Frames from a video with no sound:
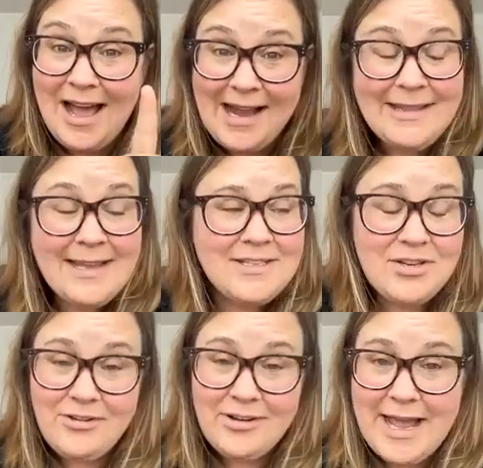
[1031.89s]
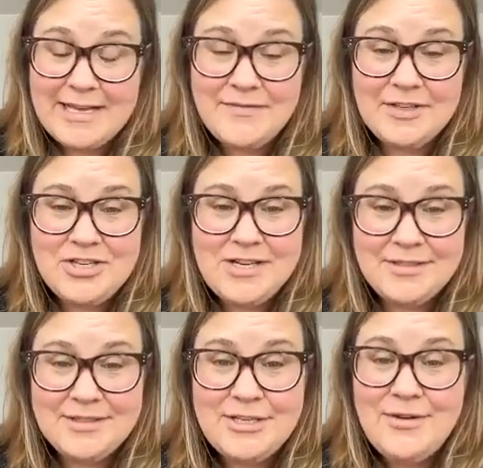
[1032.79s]
I like dark green asphalt
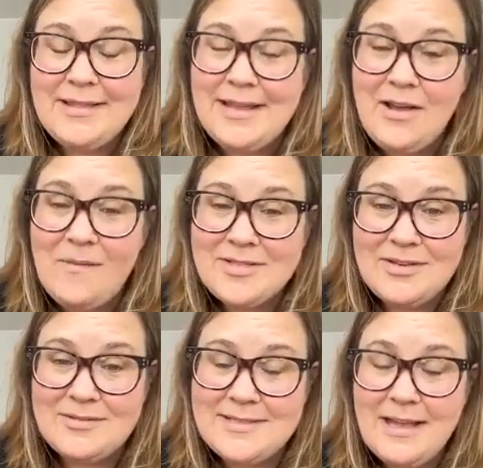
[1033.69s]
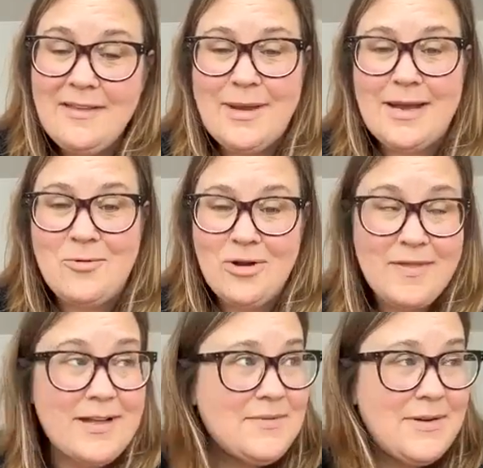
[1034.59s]
shingles too, and they almost don't sell them anymore.
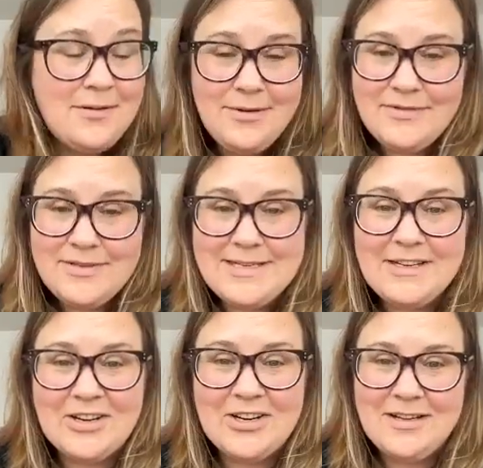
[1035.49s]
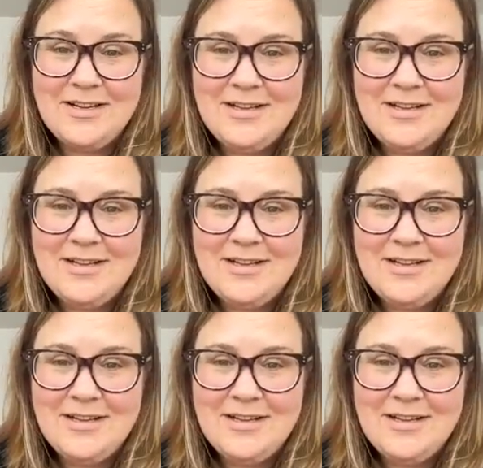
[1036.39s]
That's what our roof is here.